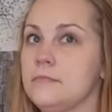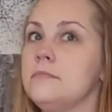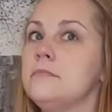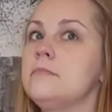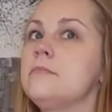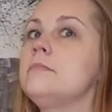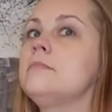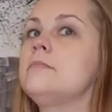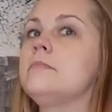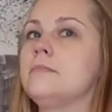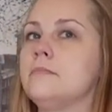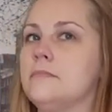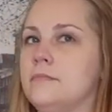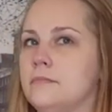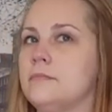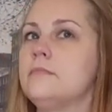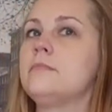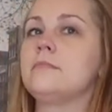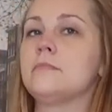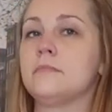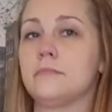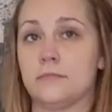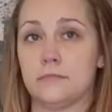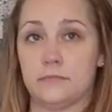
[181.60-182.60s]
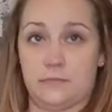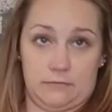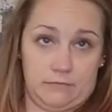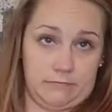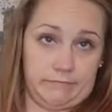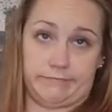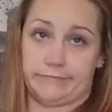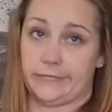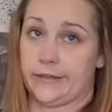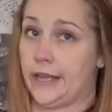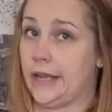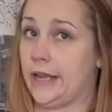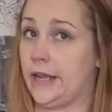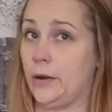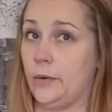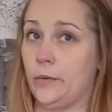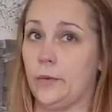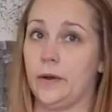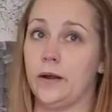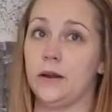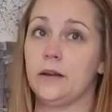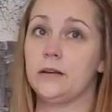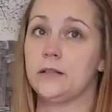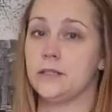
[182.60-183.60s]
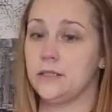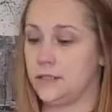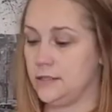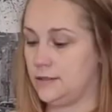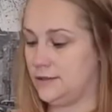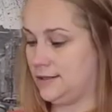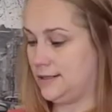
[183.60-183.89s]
that type. It worked.